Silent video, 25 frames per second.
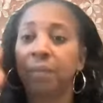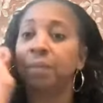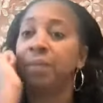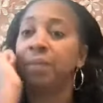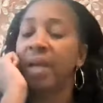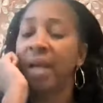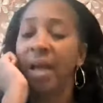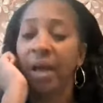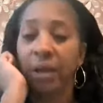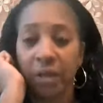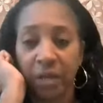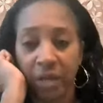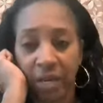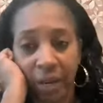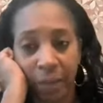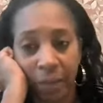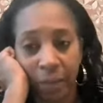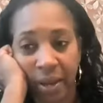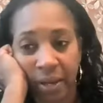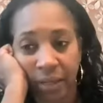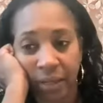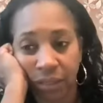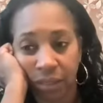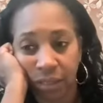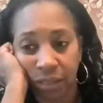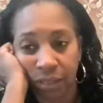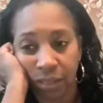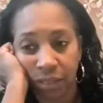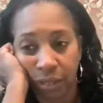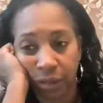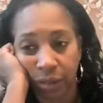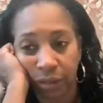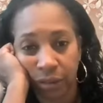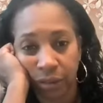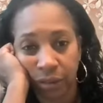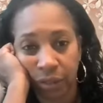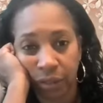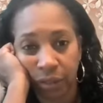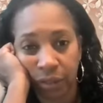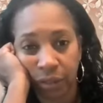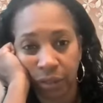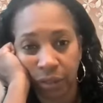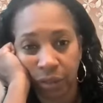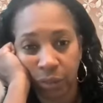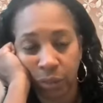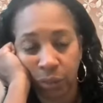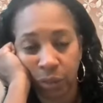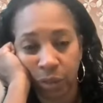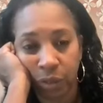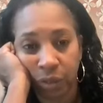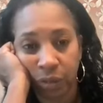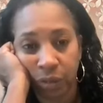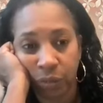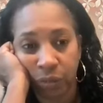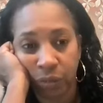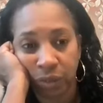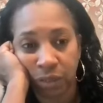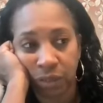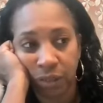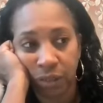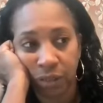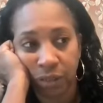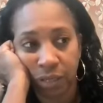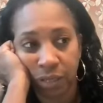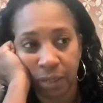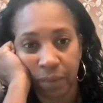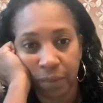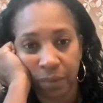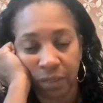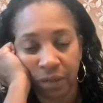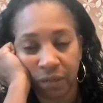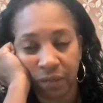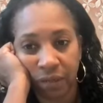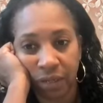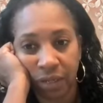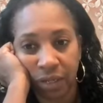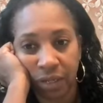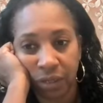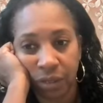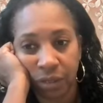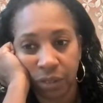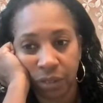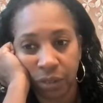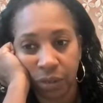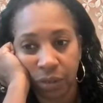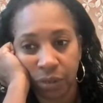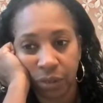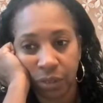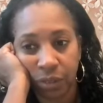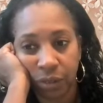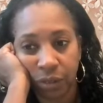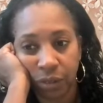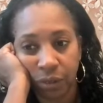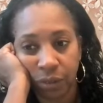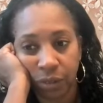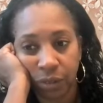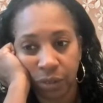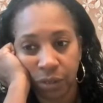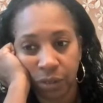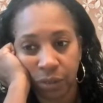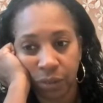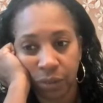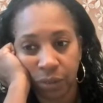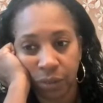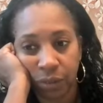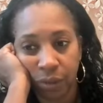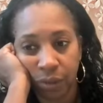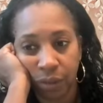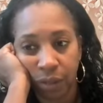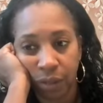How do you get back to center? Like, what types of things do you do to?